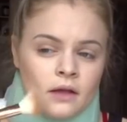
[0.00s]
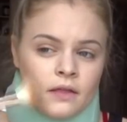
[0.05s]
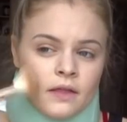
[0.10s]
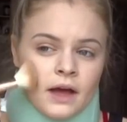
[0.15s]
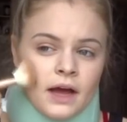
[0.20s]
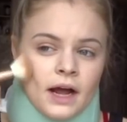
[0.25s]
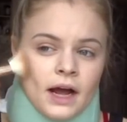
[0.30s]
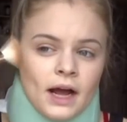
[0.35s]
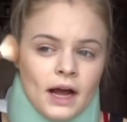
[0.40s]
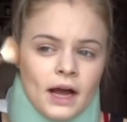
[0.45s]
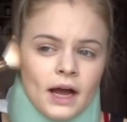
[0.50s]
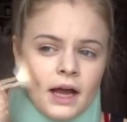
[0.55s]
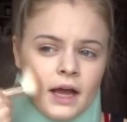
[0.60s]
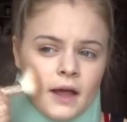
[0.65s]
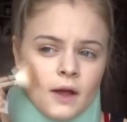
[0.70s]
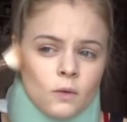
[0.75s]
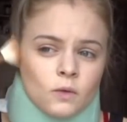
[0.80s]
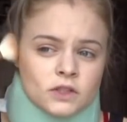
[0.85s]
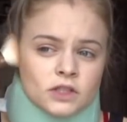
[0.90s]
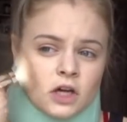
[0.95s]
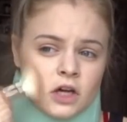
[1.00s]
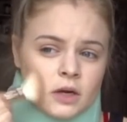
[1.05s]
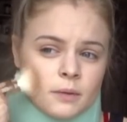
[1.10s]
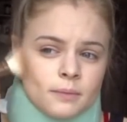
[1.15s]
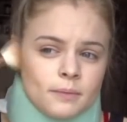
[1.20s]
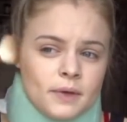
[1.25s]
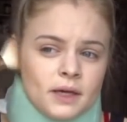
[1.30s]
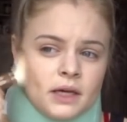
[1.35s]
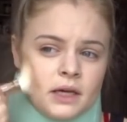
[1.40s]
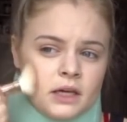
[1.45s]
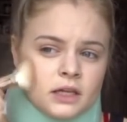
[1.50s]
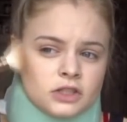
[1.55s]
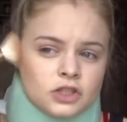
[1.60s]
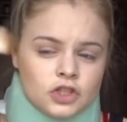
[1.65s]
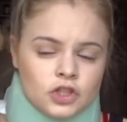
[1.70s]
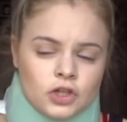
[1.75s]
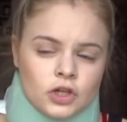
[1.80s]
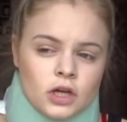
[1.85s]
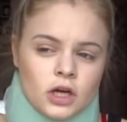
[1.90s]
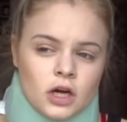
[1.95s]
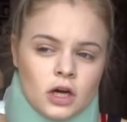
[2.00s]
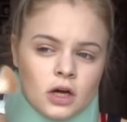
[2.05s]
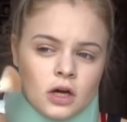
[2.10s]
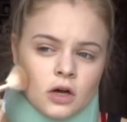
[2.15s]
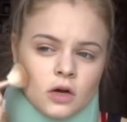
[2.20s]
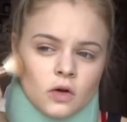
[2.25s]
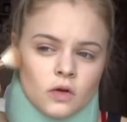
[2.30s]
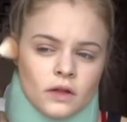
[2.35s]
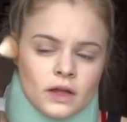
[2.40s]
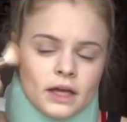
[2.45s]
that I was on a beach, you know,